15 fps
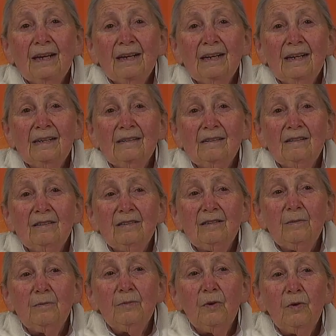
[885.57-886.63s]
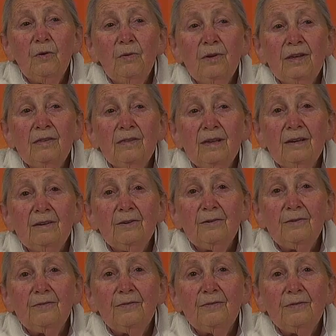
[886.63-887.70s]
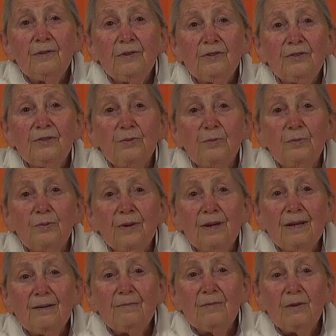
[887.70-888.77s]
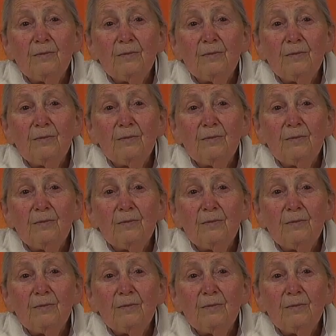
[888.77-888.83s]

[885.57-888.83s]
And the more we think of the Supreme,